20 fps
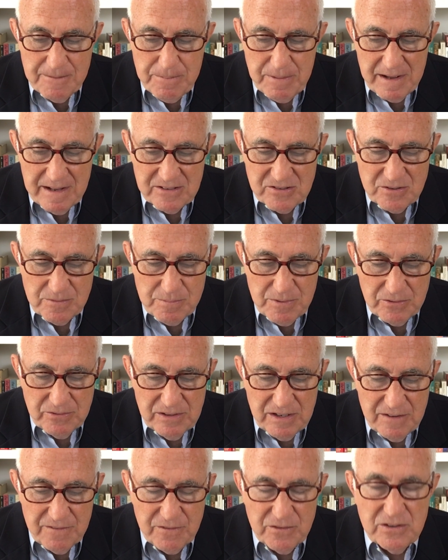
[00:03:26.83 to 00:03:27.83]

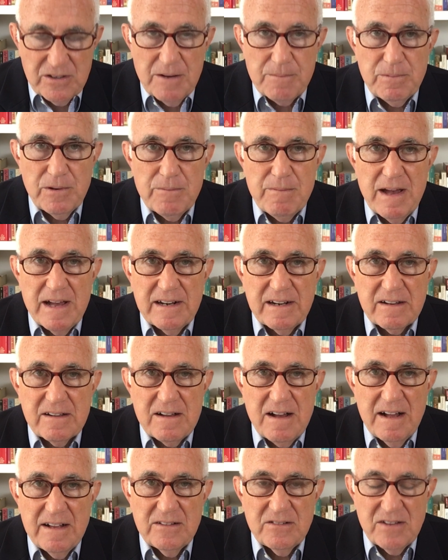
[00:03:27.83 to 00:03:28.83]
possibility for diplomatic
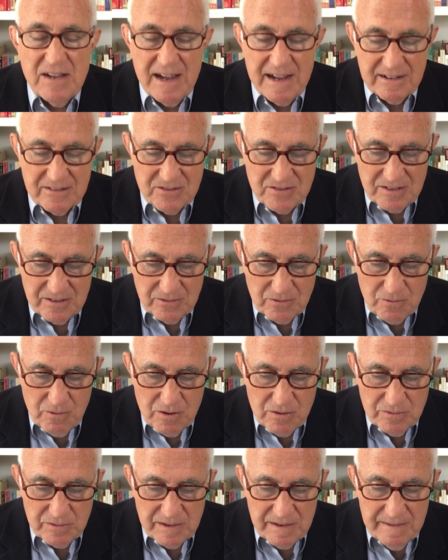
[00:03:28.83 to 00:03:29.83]
contacts,
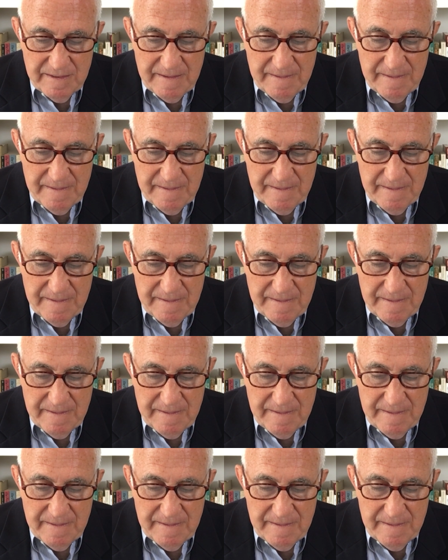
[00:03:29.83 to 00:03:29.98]
unquote.